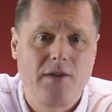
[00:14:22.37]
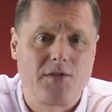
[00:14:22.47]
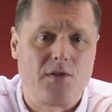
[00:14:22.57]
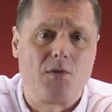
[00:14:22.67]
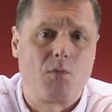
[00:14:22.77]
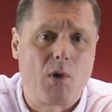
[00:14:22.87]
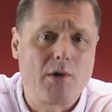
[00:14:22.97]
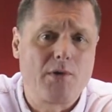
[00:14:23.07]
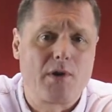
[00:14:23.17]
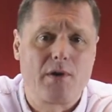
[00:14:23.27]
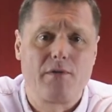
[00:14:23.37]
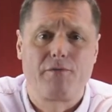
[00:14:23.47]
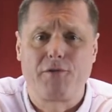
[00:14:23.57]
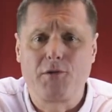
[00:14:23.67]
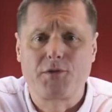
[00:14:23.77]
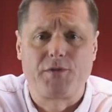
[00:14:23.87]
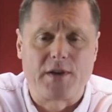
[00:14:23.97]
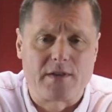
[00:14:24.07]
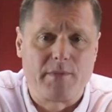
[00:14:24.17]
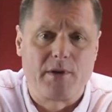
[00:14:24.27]
to the woke, false
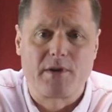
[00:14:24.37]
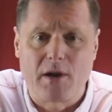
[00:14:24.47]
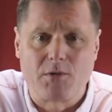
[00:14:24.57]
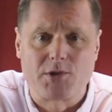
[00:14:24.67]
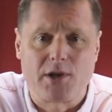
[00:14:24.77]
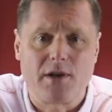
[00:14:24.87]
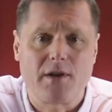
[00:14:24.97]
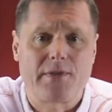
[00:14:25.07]
victimhood culture